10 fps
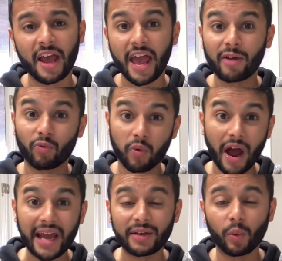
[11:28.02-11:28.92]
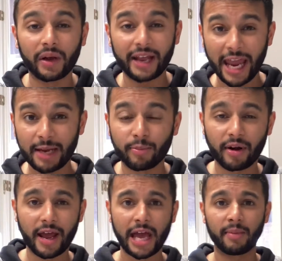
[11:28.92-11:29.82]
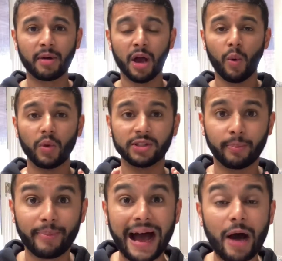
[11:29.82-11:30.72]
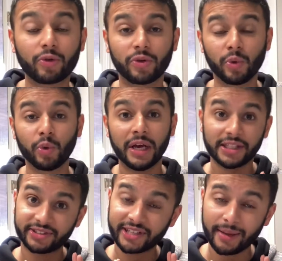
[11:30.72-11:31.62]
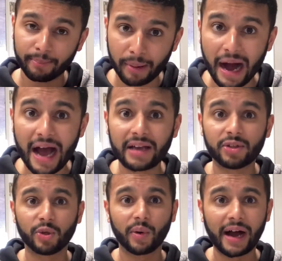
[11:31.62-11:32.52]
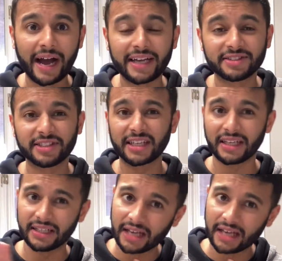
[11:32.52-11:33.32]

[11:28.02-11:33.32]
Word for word: And right when Abraham was about to say bye to Isaac,